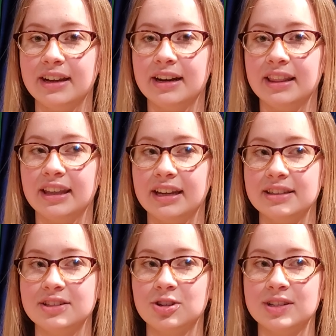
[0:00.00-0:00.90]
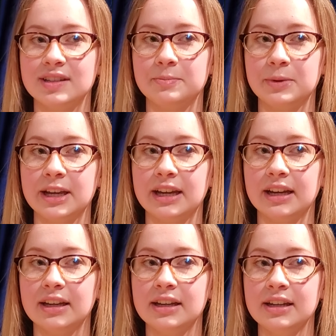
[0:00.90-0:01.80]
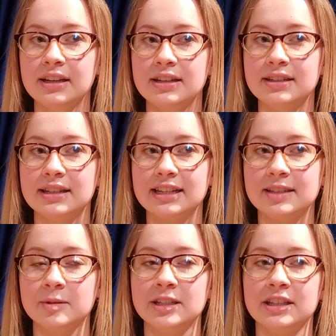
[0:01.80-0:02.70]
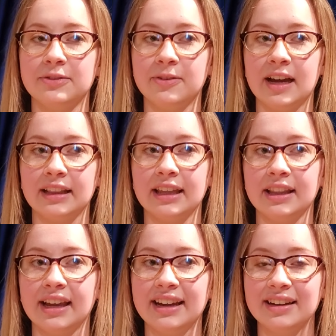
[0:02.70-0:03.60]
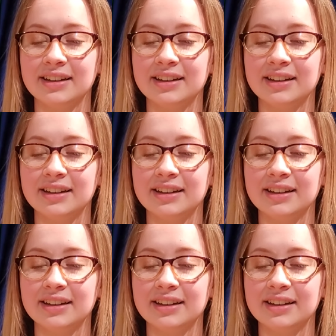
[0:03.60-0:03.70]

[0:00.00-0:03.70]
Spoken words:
And I think it's just a big testament to the fact that like